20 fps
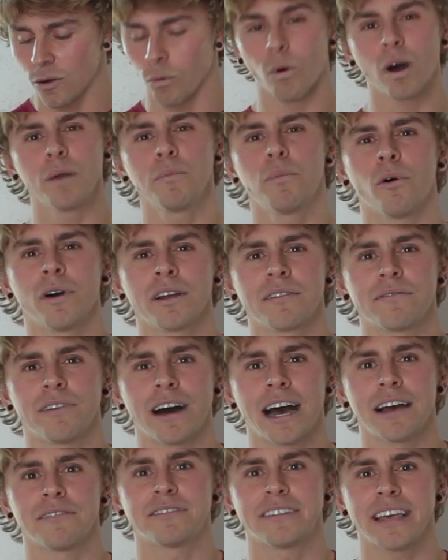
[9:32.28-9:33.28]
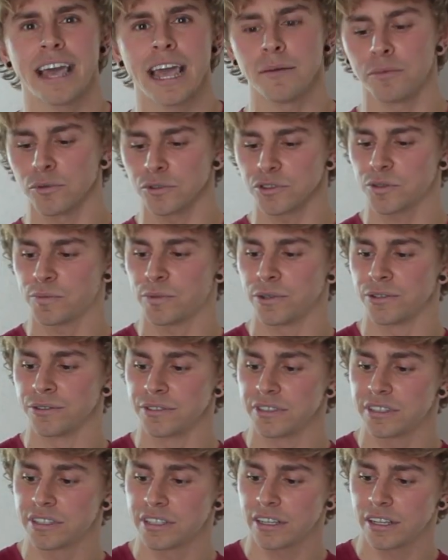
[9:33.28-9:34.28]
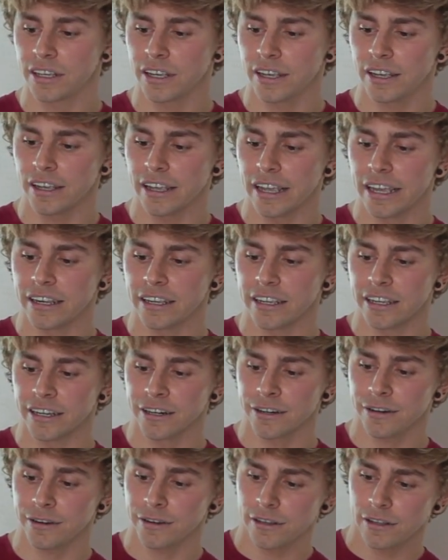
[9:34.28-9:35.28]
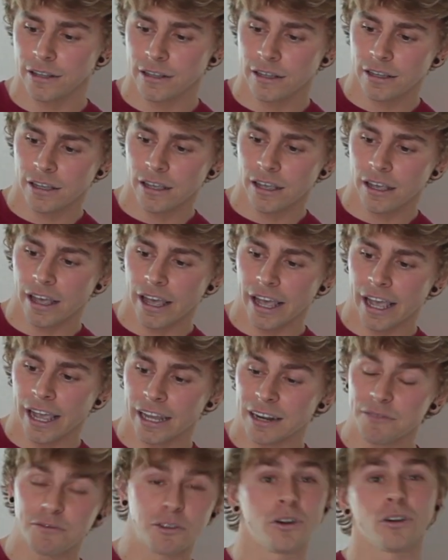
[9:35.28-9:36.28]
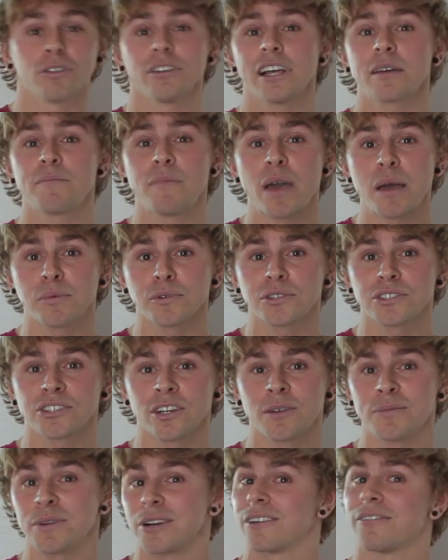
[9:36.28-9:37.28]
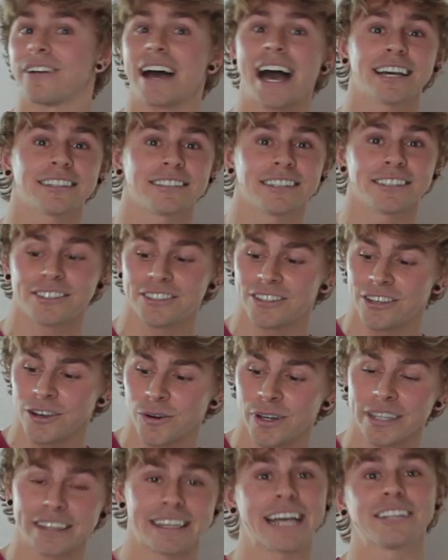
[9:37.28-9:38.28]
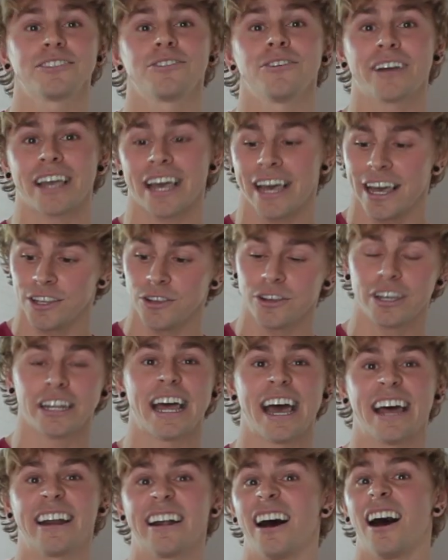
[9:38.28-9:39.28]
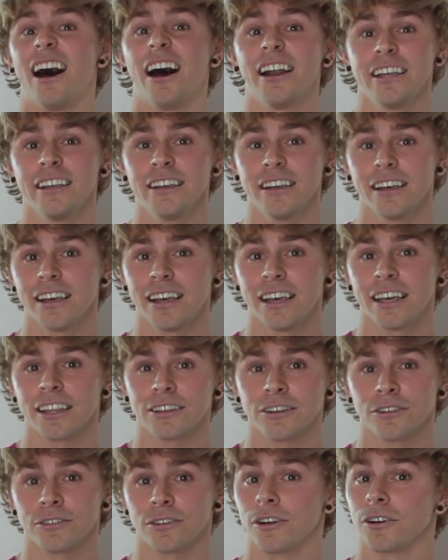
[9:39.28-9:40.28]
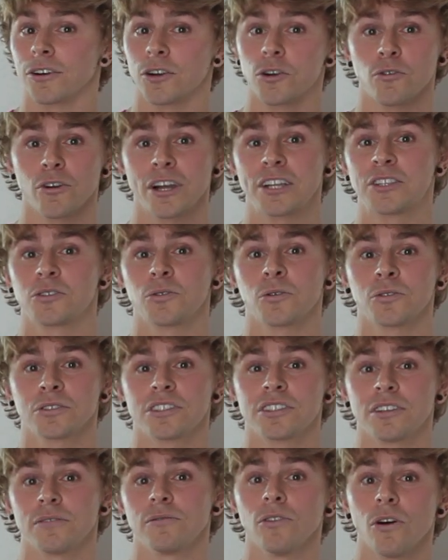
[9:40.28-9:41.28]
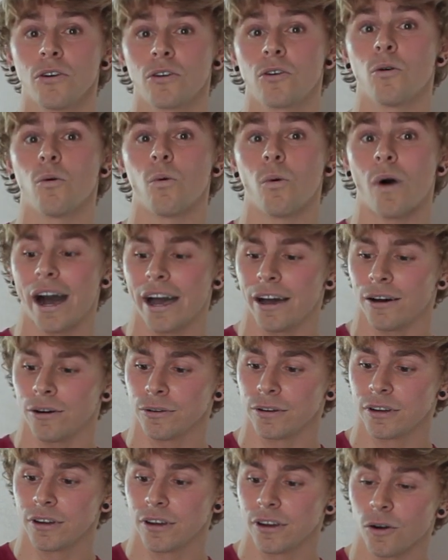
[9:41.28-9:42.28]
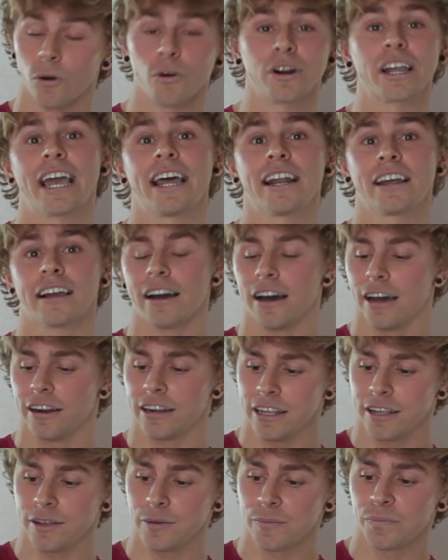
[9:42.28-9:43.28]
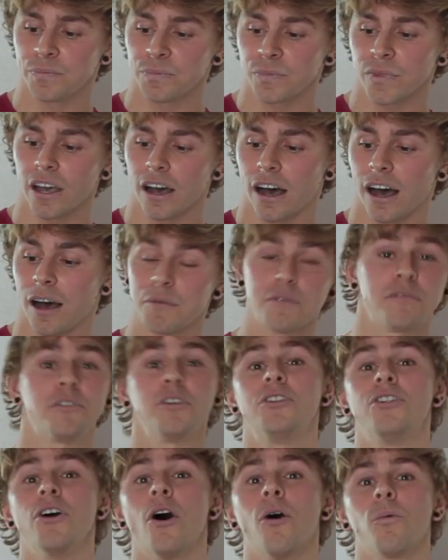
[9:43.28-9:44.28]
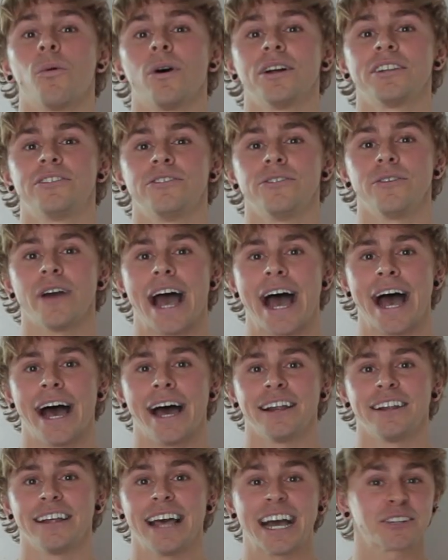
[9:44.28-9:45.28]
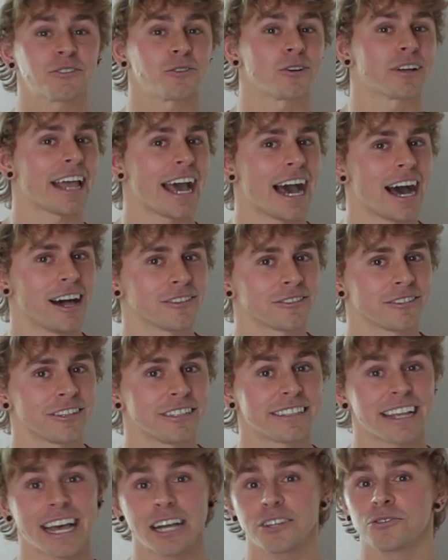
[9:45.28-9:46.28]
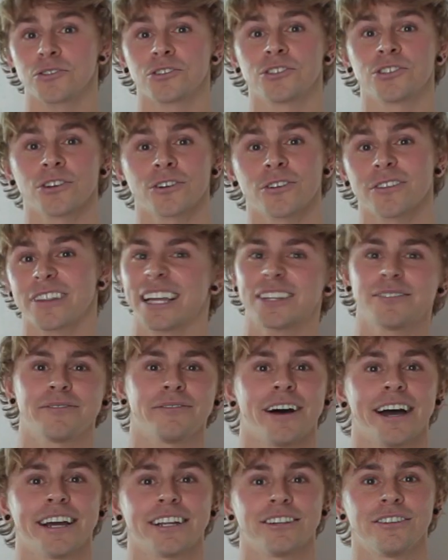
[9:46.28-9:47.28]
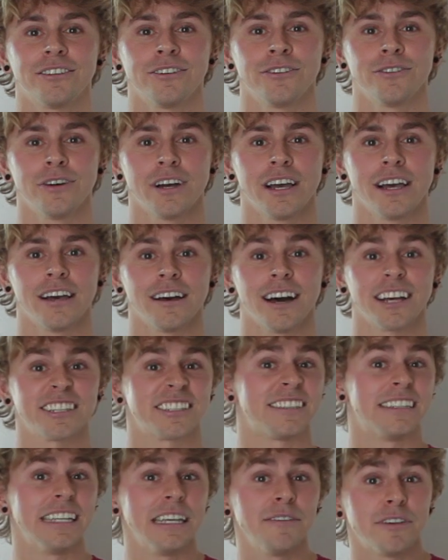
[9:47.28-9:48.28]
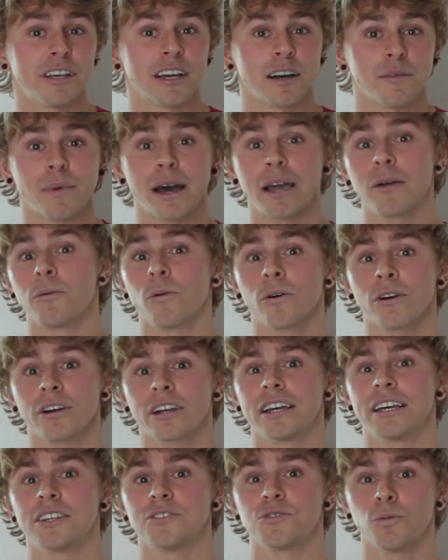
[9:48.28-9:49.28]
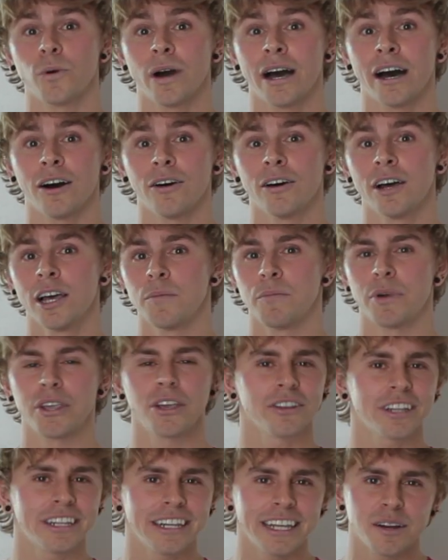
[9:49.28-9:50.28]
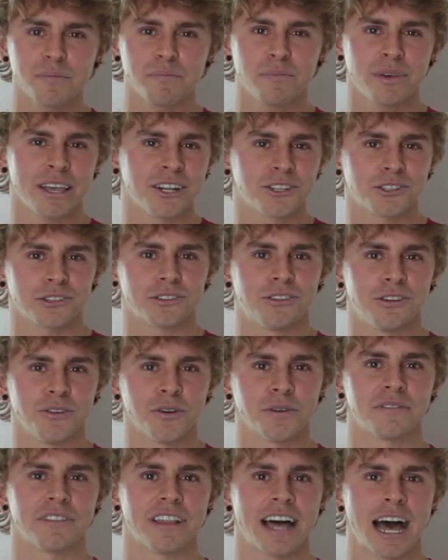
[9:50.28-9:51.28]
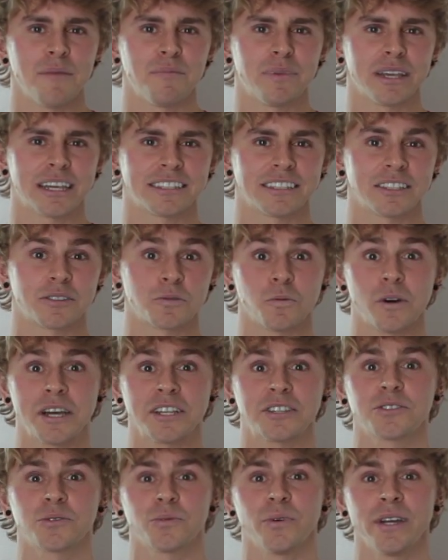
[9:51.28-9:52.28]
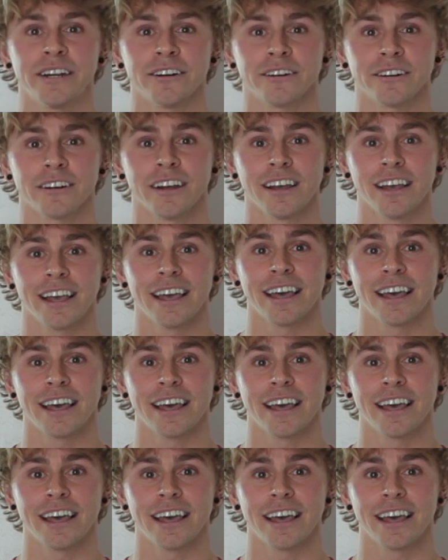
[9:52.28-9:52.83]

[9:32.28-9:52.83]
1.5 tablespoons in here. And if you don't like maple syrup, you don't have access to it, that's okay. You can add honey. There are great sources of local wild organic honey. If you don't want to add extra calories, extra sugar, that's fine too. A stevia might work as well, but you only need a pinch or two of that because it's way sweeter